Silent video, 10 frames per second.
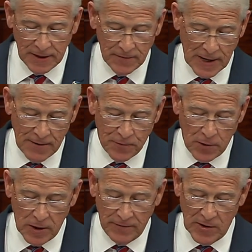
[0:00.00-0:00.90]
of life for
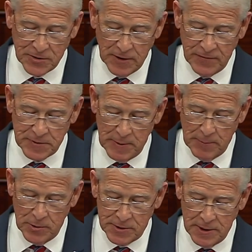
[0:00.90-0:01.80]
all of our service
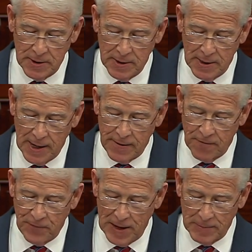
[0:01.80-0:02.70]
members and their
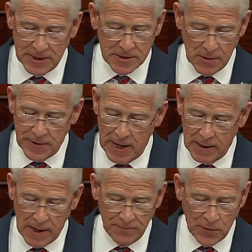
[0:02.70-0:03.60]
families so they
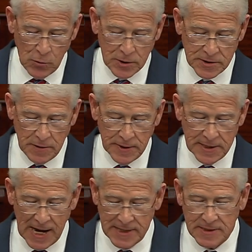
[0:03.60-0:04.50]
can focus on the
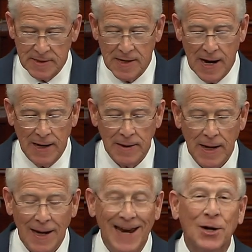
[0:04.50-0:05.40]
tasks at hand.
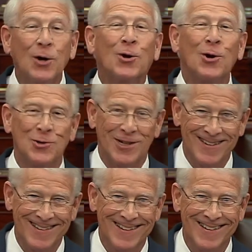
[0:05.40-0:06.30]
In conclusion,
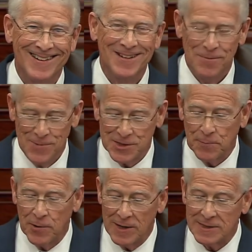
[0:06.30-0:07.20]

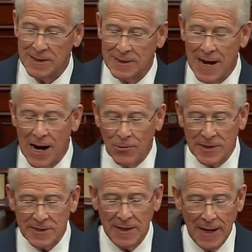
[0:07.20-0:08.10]
Mr. President,
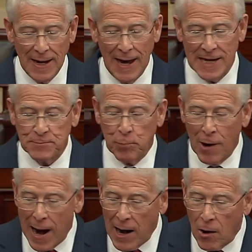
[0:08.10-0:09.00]
Congress has
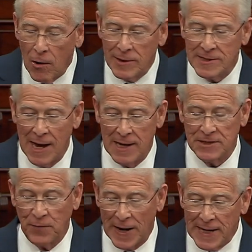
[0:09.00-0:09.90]

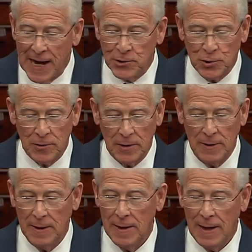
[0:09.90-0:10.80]
prioritized financial
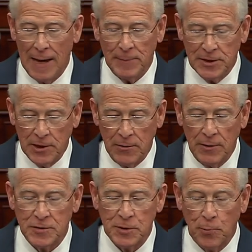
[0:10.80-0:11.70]
and
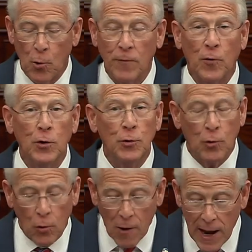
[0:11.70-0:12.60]
material support for
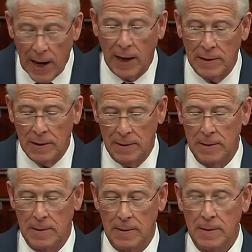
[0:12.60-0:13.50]
Ukraine
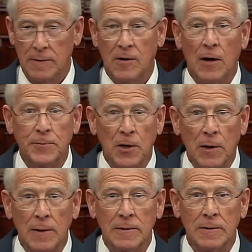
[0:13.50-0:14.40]
to help
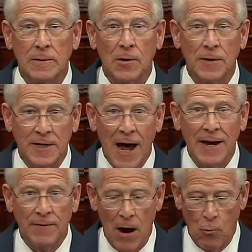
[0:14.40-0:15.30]
turn the tide
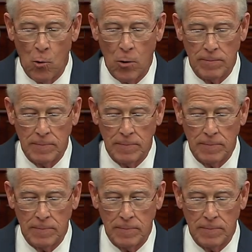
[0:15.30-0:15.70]
in that war.